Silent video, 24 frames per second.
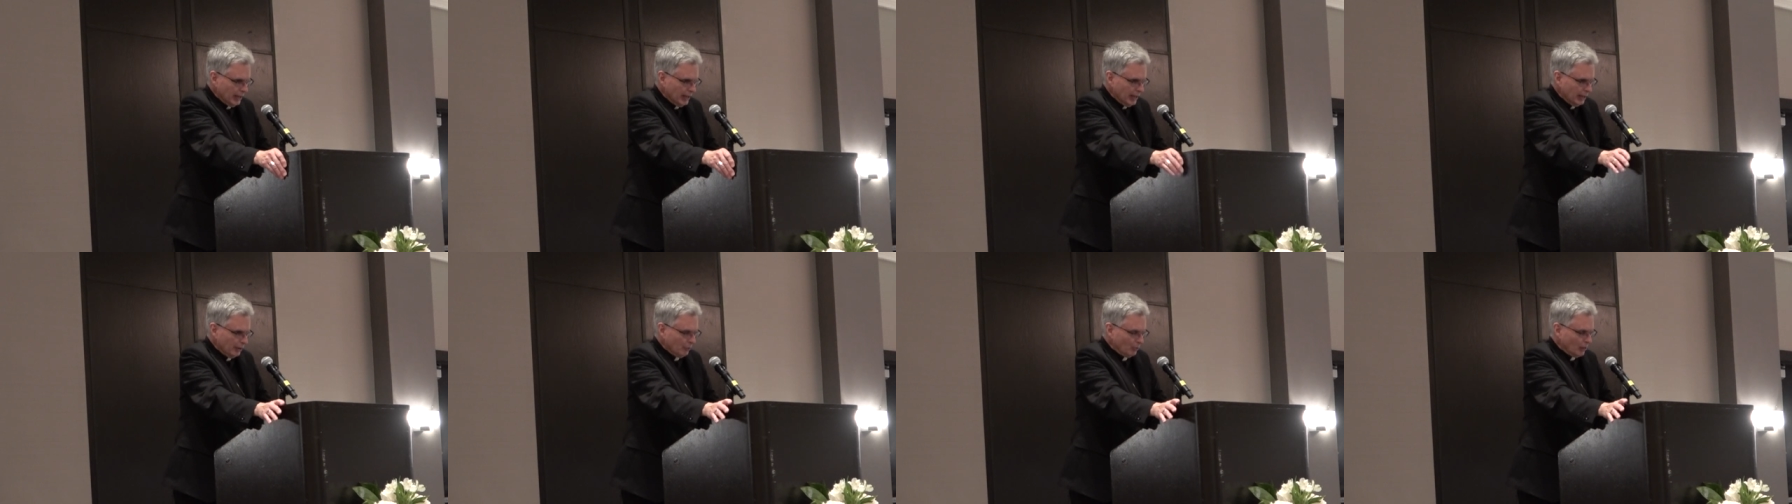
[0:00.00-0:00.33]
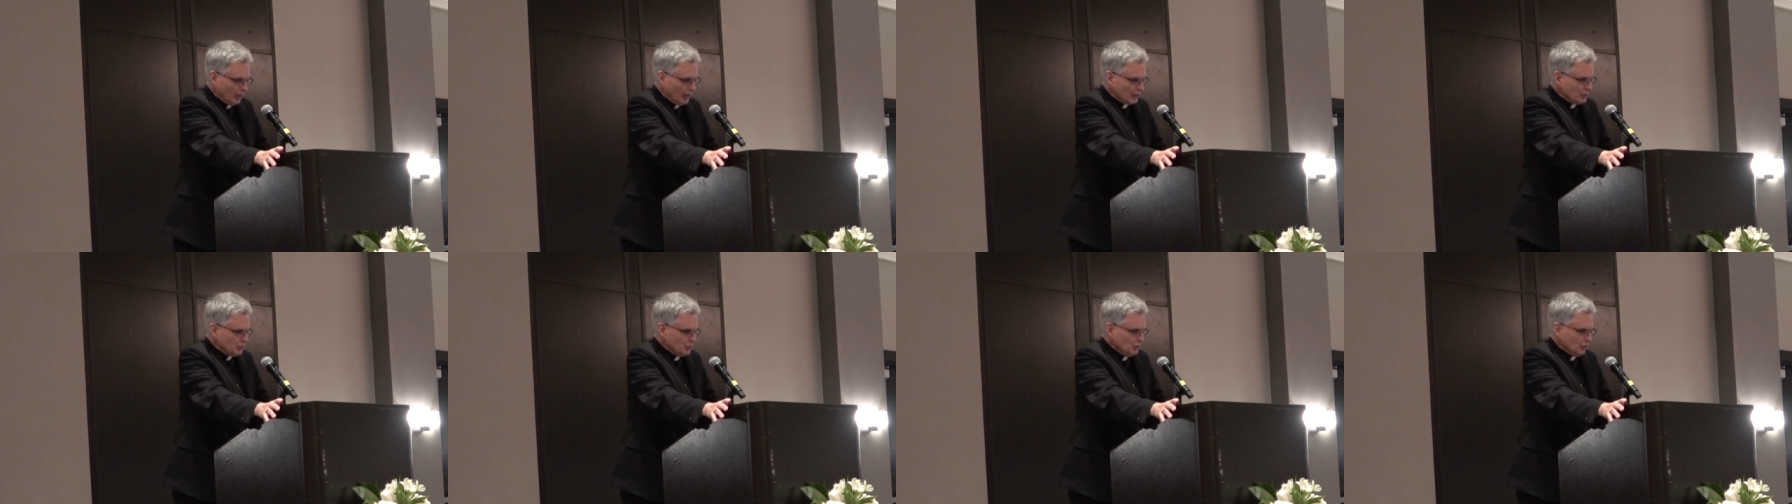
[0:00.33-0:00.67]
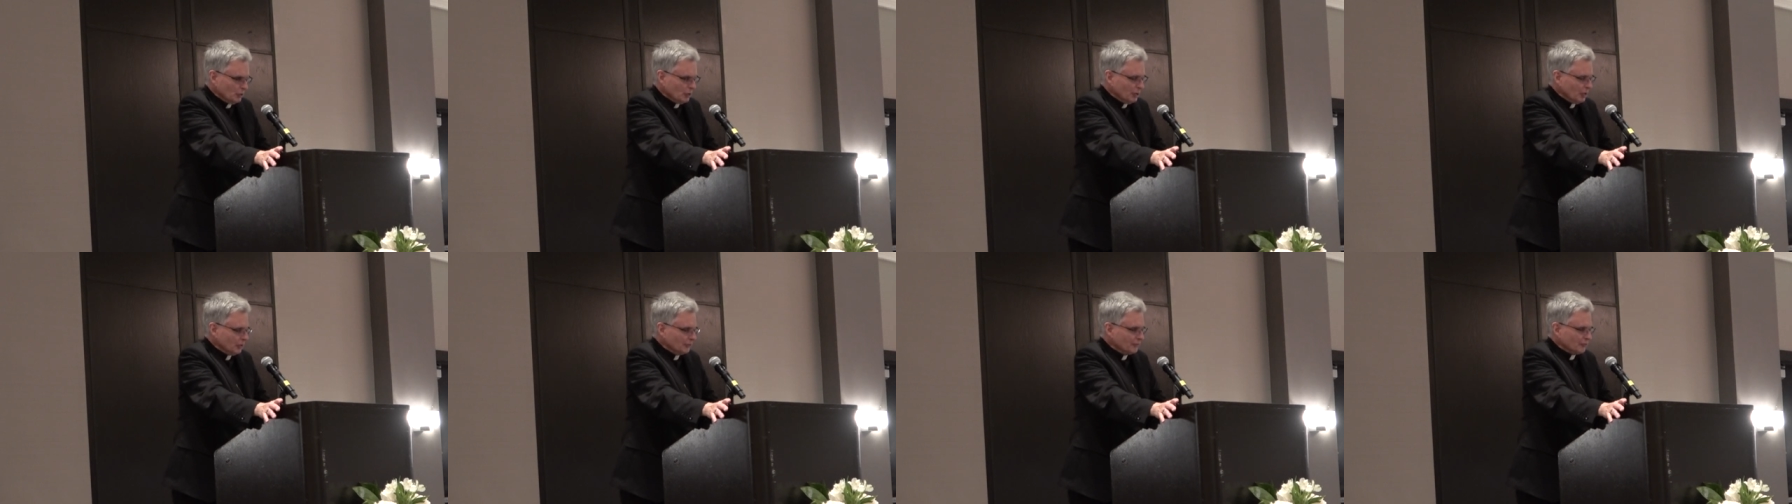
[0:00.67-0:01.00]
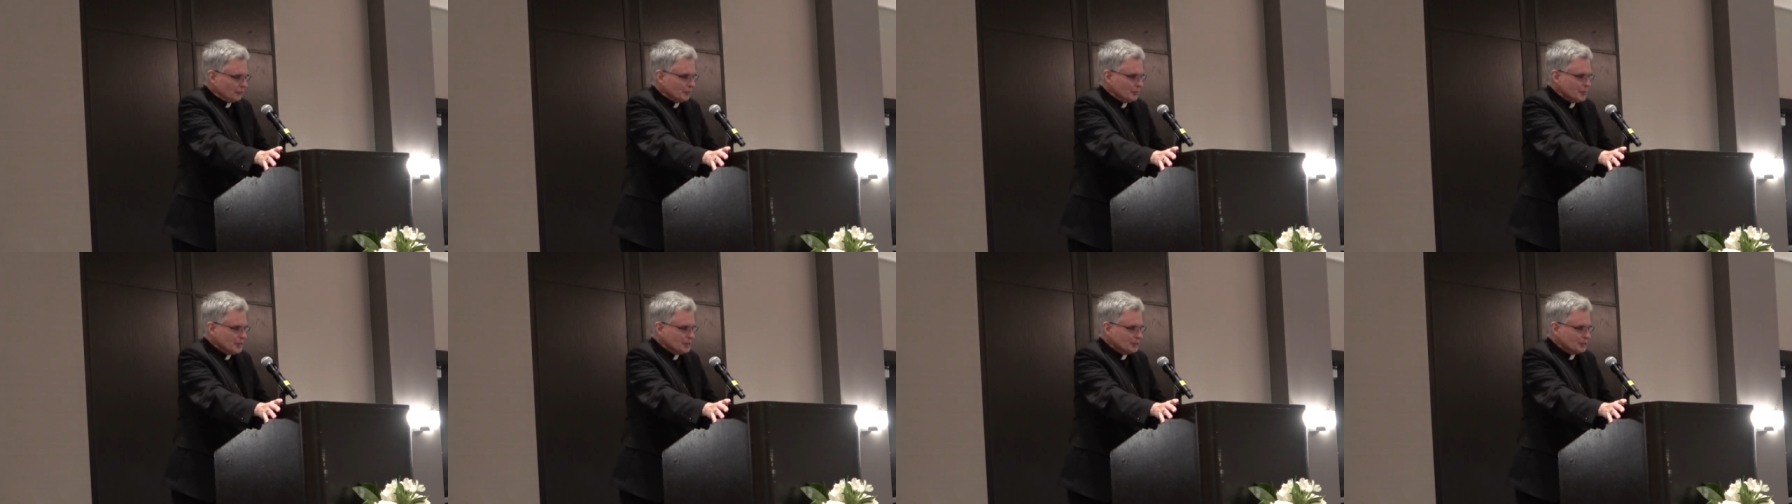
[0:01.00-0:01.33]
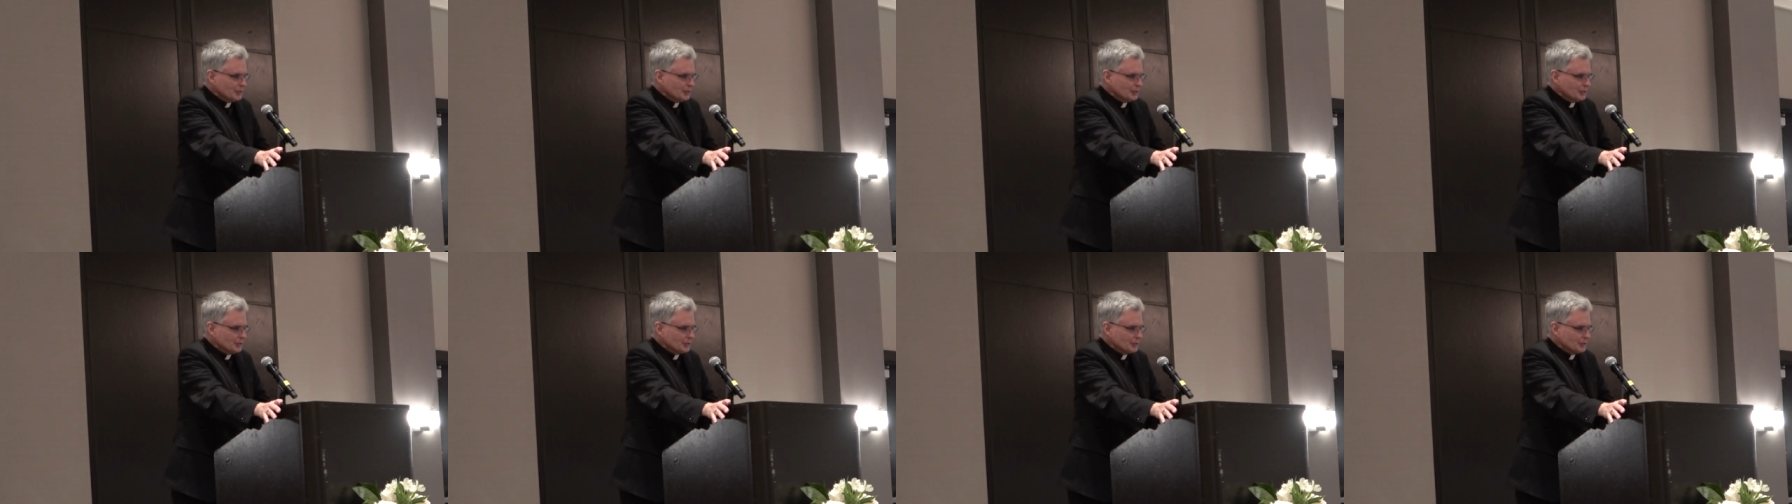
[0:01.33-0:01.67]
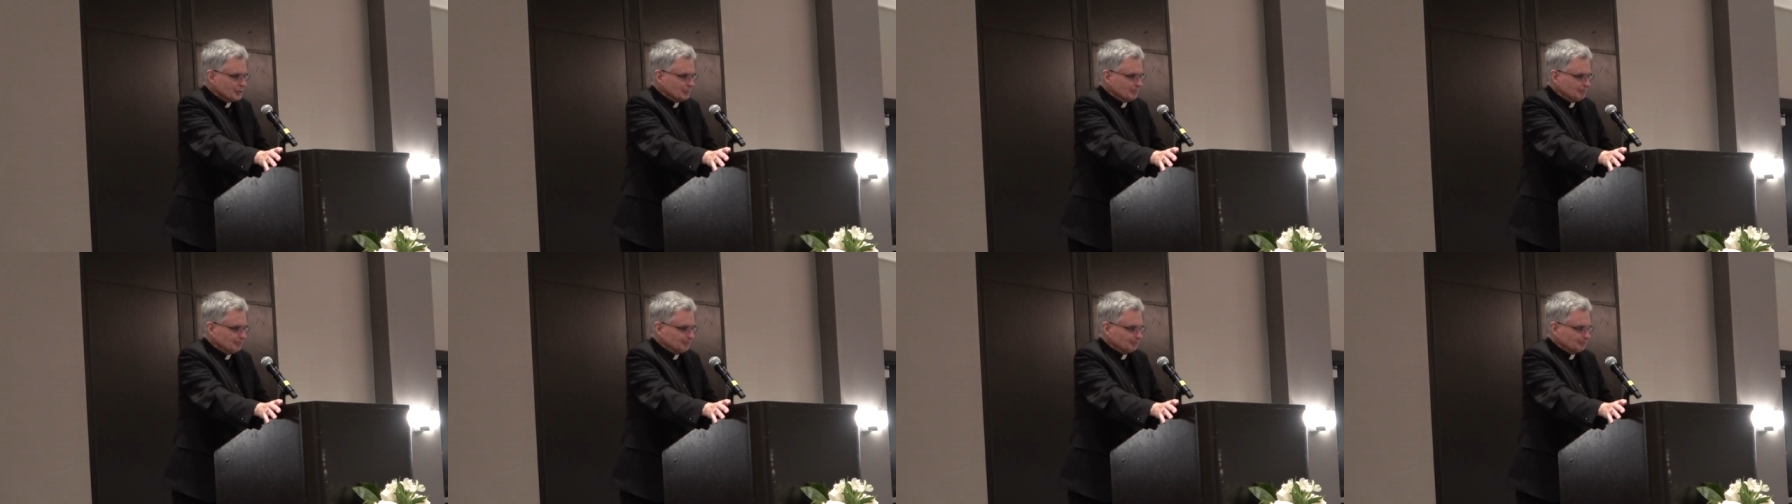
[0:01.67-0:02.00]
and then when I do
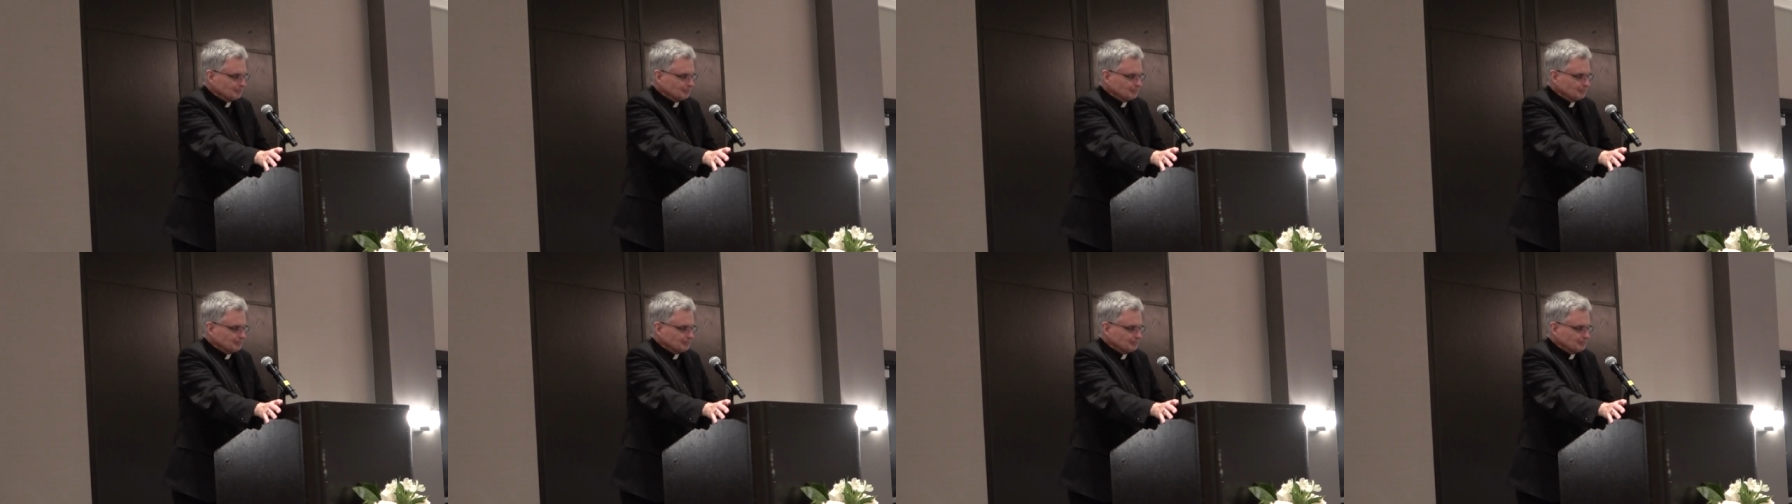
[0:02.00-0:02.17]
confirmations,